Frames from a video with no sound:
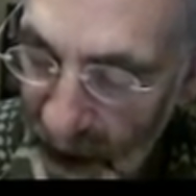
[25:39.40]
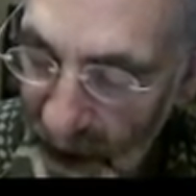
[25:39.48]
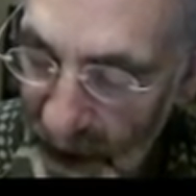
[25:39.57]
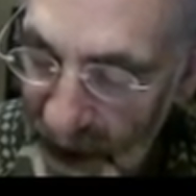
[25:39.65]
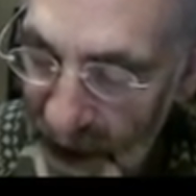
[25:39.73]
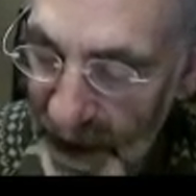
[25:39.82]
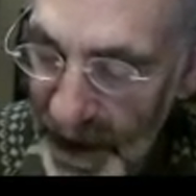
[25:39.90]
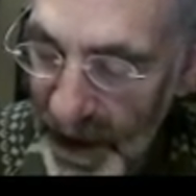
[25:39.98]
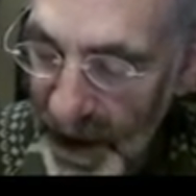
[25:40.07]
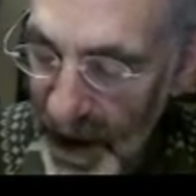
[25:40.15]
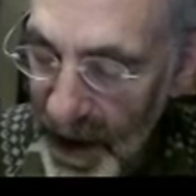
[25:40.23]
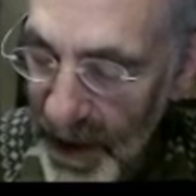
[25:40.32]
are in
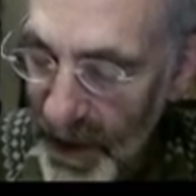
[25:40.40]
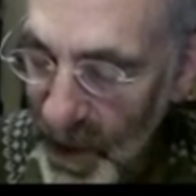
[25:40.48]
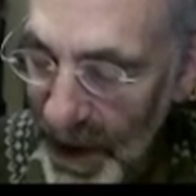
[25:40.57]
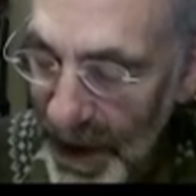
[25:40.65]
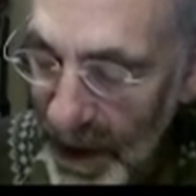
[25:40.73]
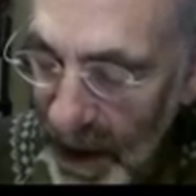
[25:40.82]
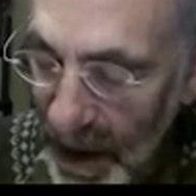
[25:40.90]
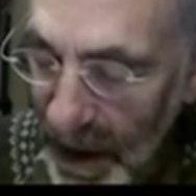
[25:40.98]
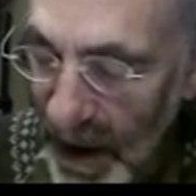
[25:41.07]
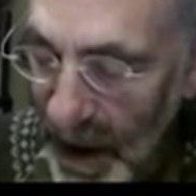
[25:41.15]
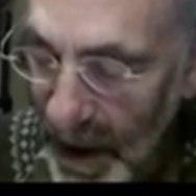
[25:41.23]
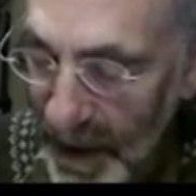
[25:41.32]
the ring
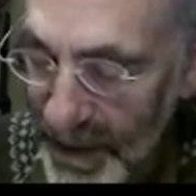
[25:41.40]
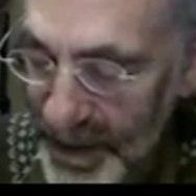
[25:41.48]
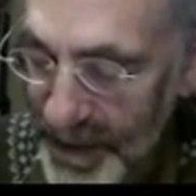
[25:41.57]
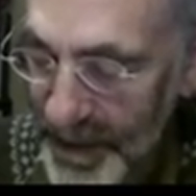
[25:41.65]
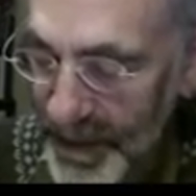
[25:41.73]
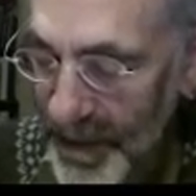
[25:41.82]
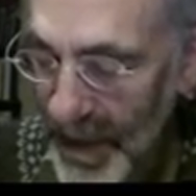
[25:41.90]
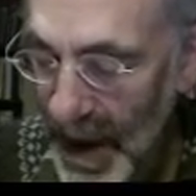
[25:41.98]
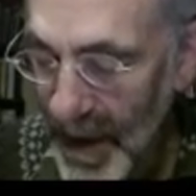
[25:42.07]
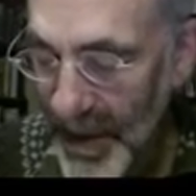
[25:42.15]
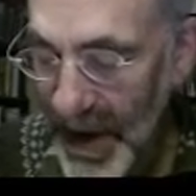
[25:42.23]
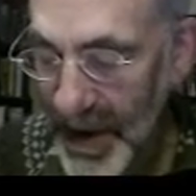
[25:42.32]
R
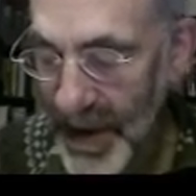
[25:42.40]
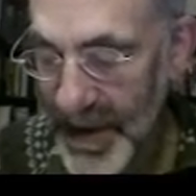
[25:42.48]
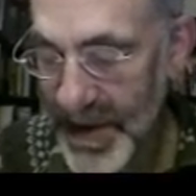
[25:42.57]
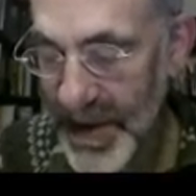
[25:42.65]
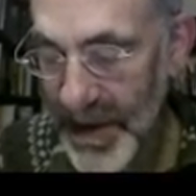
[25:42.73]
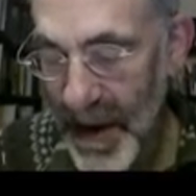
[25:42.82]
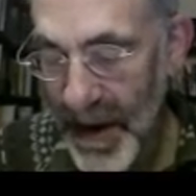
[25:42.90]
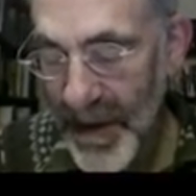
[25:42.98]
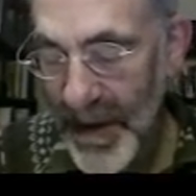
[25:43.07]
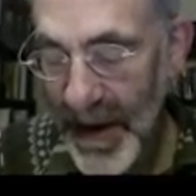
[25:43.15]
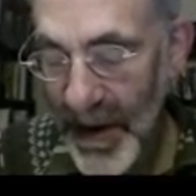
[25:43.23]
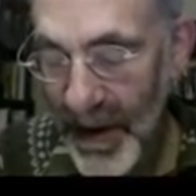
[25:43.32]
because
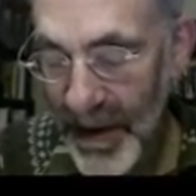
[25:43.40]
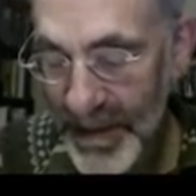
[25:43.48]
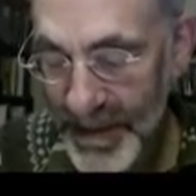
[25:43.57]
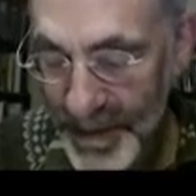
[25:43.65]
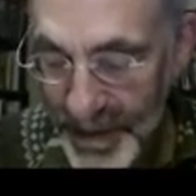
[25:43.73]
they are